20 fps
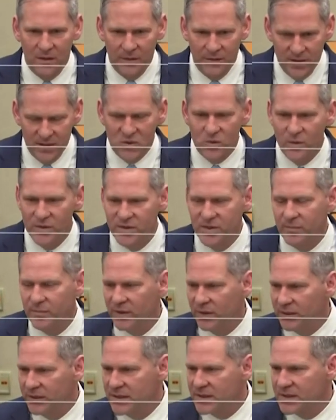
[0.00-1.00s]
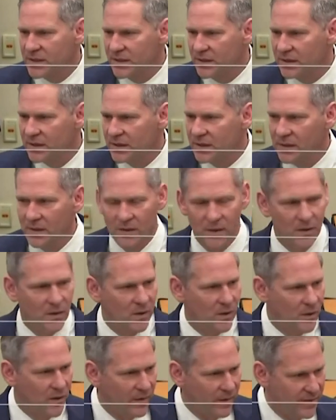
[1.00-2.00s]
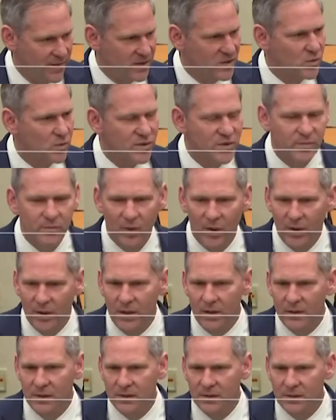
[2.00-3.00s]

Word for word: This wasn't policing. This was murder.